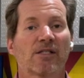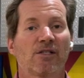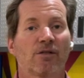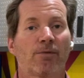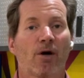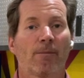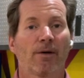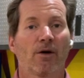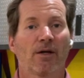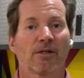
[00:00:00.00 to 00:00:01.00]
steel ball
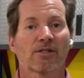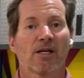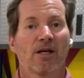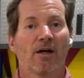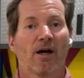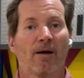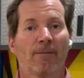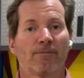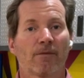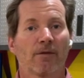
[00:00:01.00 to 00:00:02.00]
bearings
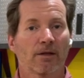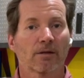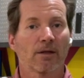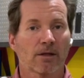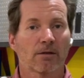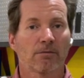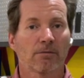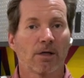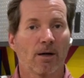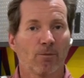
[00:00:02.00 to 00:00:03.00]
that
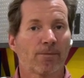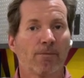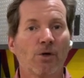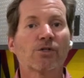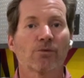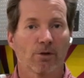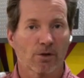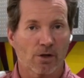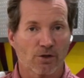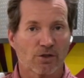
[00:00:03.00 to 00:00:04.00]
come with most of the rail
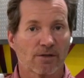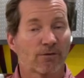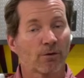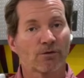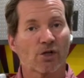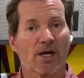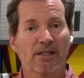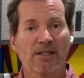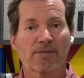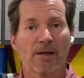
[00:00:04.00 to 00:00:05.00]
cartridges. If they're
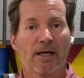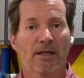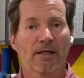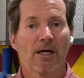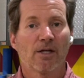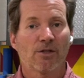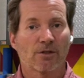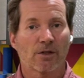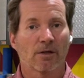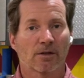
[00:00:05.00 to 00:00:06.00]
Chinese made,
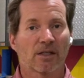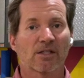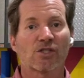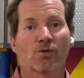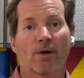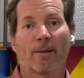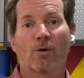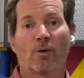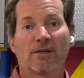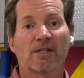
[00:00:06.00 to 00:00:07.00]
get the
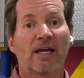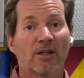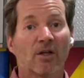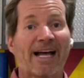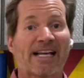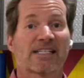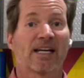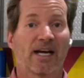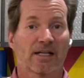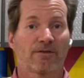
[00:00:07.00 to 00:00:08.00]
ceramic ones and they'll last a
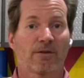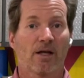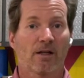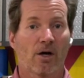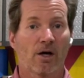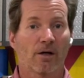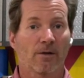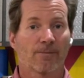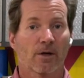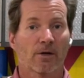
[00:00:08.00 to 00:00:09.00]
heck of a lot
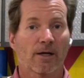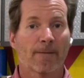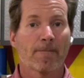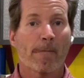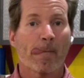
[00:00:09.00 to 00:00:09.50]
longer. Okay.